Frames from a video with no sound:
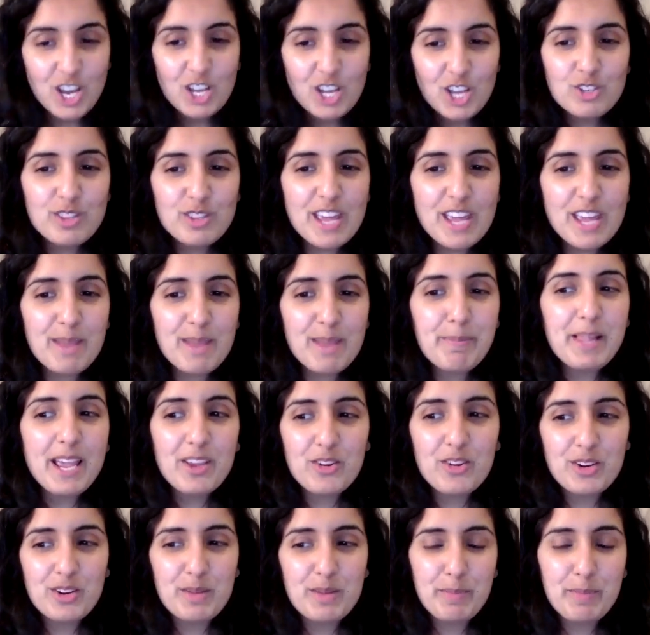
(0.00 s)
So they played
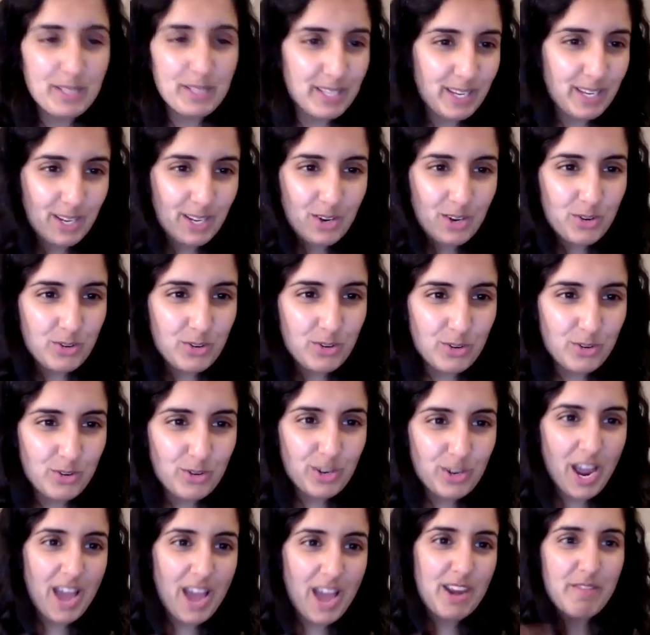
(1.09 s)
on a political
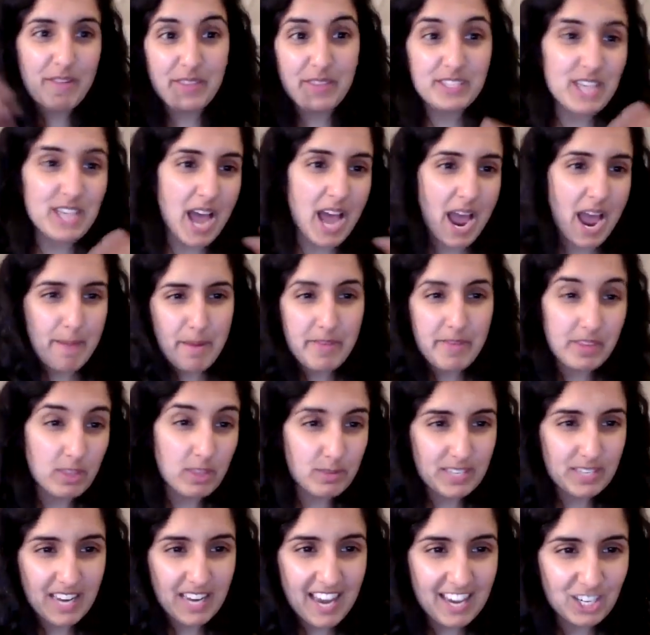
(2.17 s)
kind of, at the time, I think there
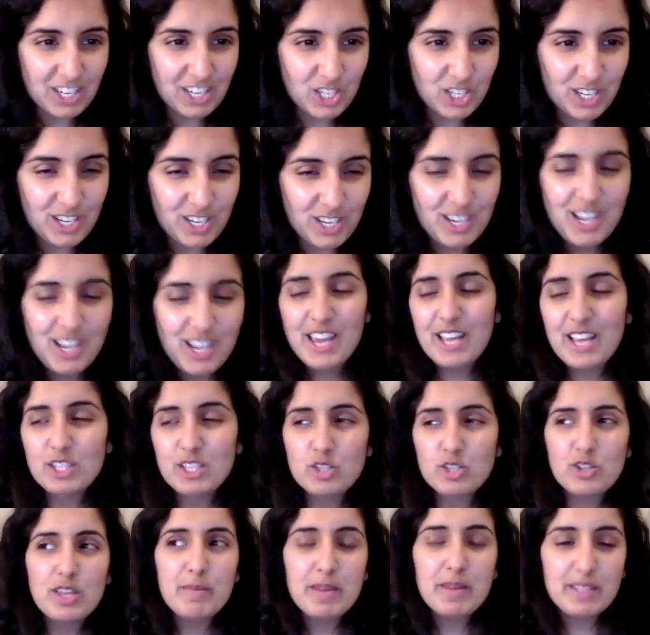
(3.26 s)
was an election. And so
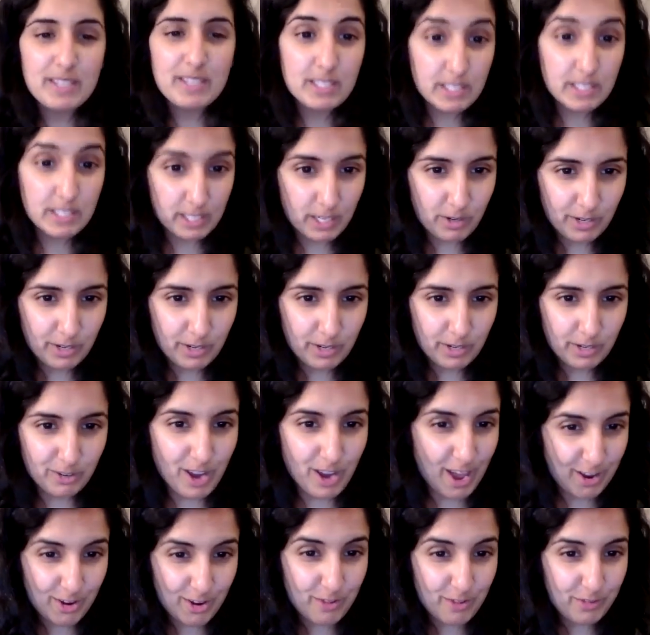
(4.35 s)
they made this cereal.
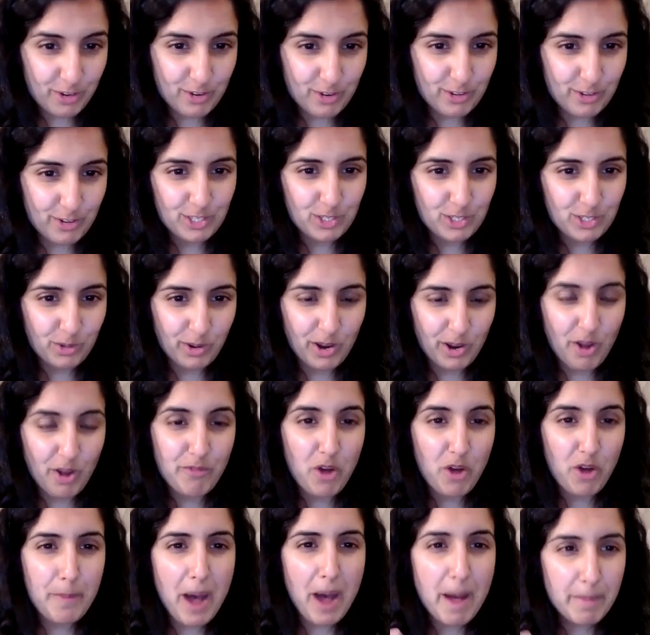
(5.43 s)
I don't know if you know this story of
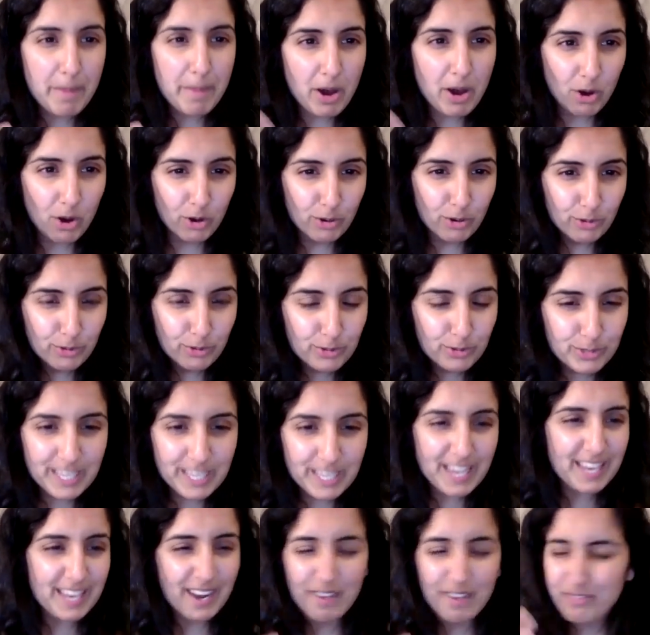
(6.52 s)
Obama O's,
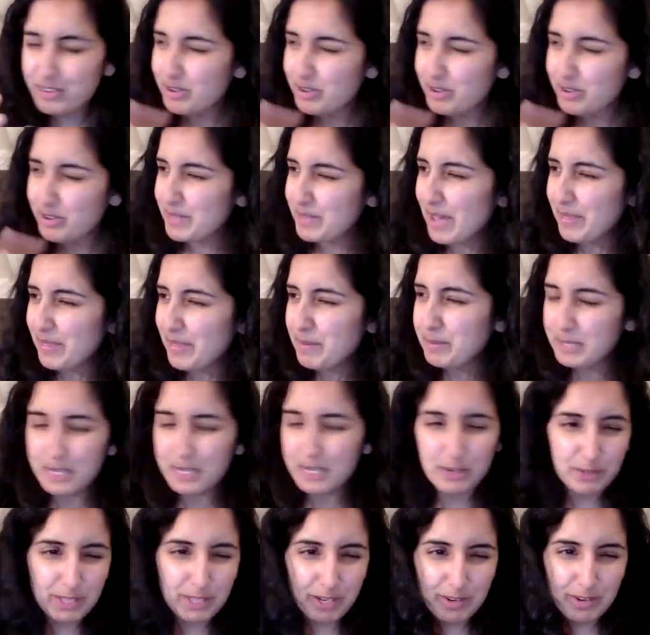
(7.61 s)
and I forgot the other
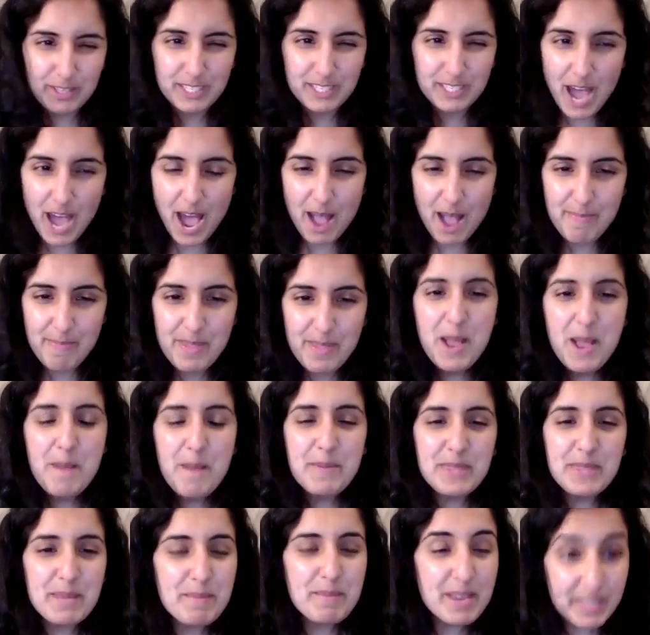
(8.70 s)
political leader at the time,
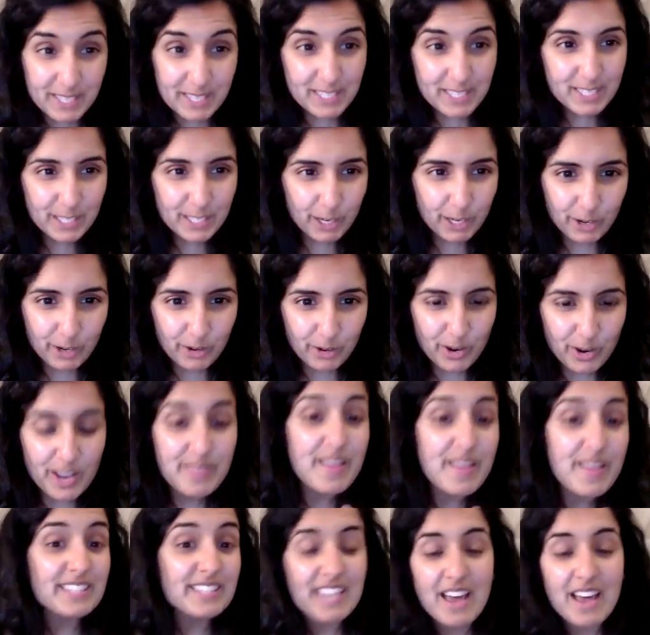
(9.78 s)
but they made this cereal and
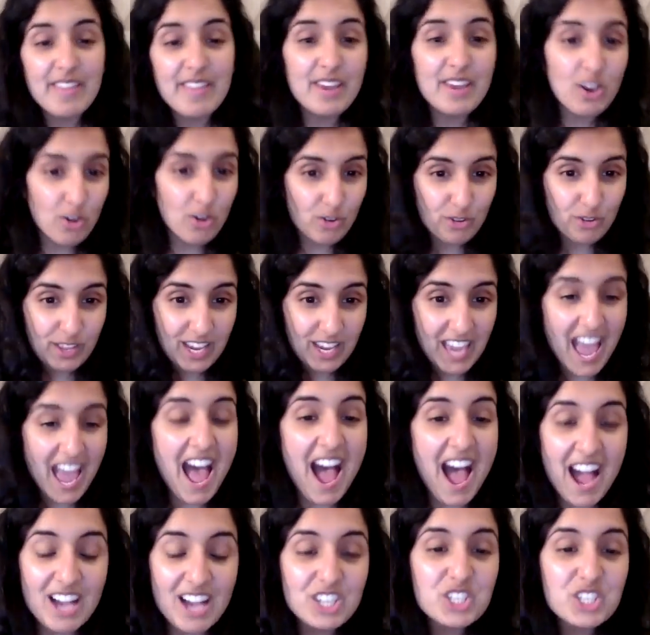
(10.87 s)
that's how they got all their
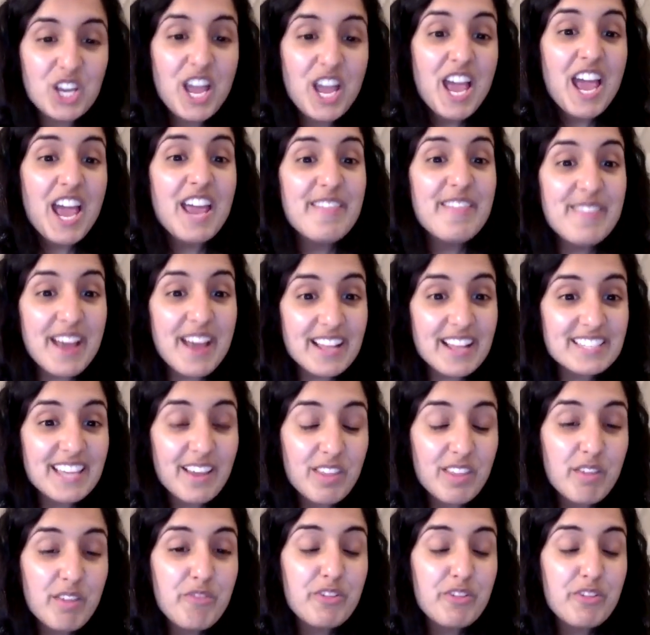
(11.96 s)
cash. And that's
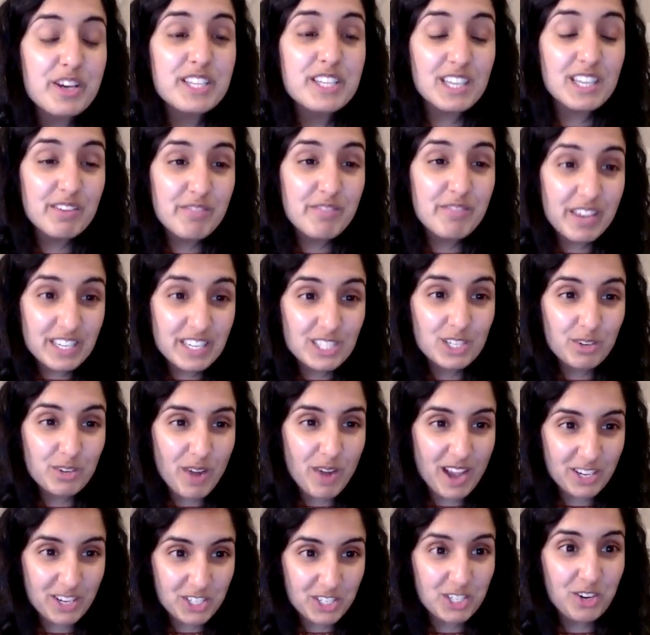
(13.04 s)
how their first investor
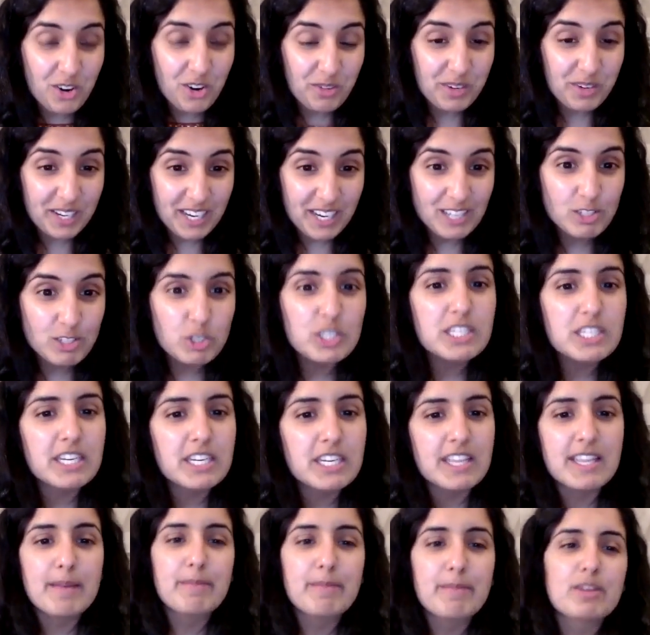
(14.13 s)
actually got really interested
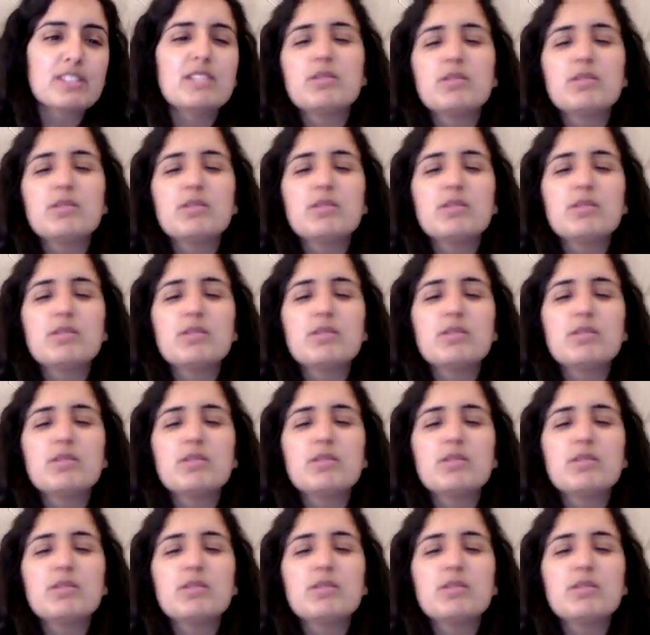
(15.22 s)
in them, because it